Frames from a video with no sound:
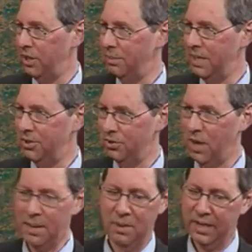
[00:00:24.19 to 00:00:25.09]
Because
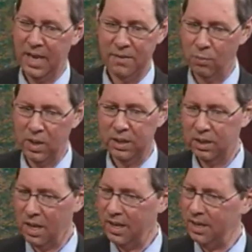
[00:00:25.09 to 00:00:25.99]
I might have one
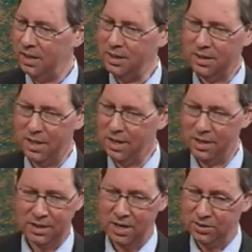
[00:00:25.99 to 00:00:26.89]

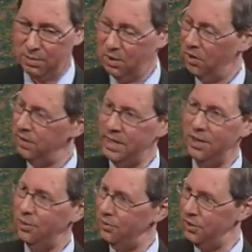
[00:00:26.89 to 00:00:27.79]
customer over here
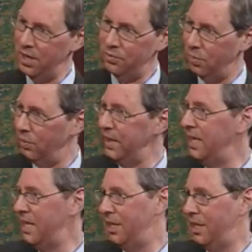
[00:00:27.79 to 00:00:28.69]
who says, well, we
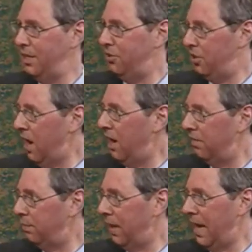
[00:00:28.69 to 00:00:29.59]
need these stuff,
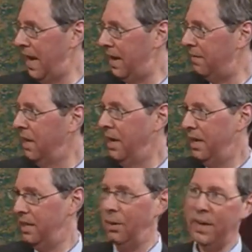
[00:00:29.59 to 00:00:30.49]
but I have,
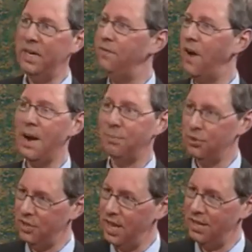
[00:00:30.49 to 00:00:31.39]

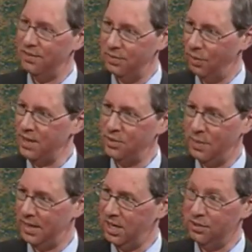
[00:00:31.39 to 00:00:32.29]
85% of the rest of my
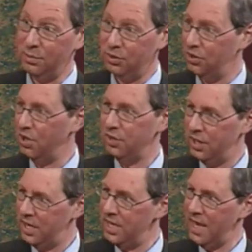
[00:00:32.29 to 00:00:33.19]
customers doesn't
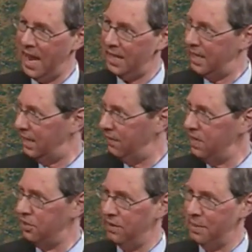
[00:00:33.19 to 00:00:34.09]
need that. And then if each
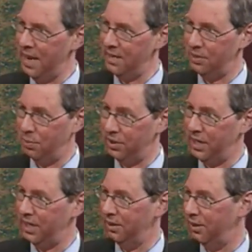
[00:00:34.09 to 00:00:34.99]
of them has a
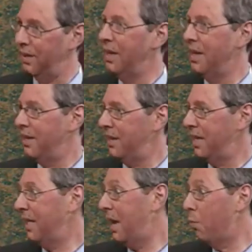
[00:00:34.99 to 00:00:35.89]
particular thing
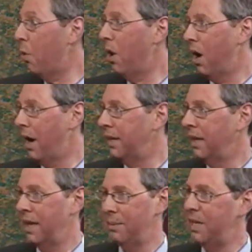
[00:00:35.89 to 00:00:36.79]
they want,
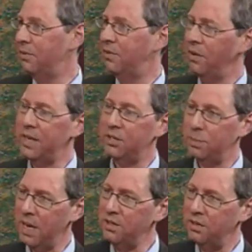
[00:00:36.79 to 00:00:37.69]
it becomes very
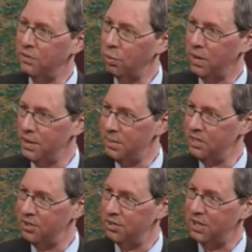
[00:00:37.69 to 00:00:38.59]
expensive to run the
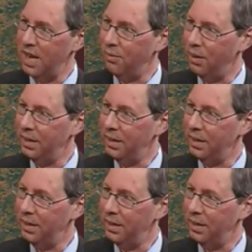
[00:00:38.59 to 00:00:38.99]
business that way.